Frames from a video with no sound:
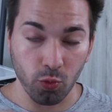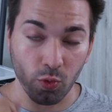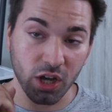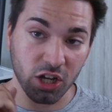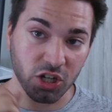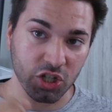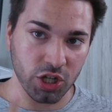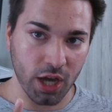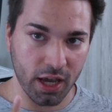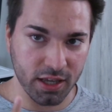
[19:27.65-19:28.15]
We are
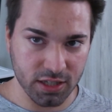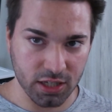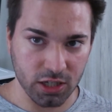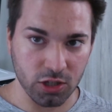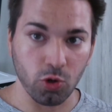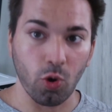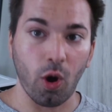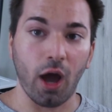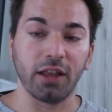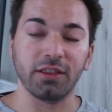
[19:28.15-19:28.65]
chasing
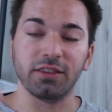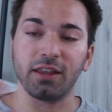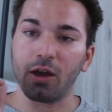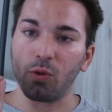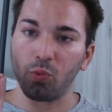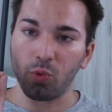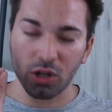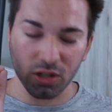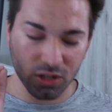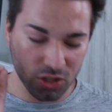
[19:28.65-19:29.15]
you. And they
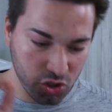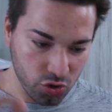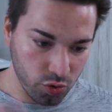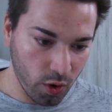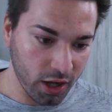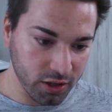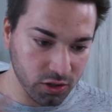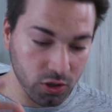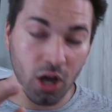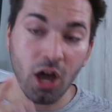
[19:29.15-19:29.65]
will
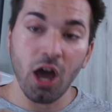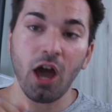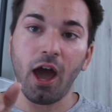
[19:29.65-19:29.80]
try to,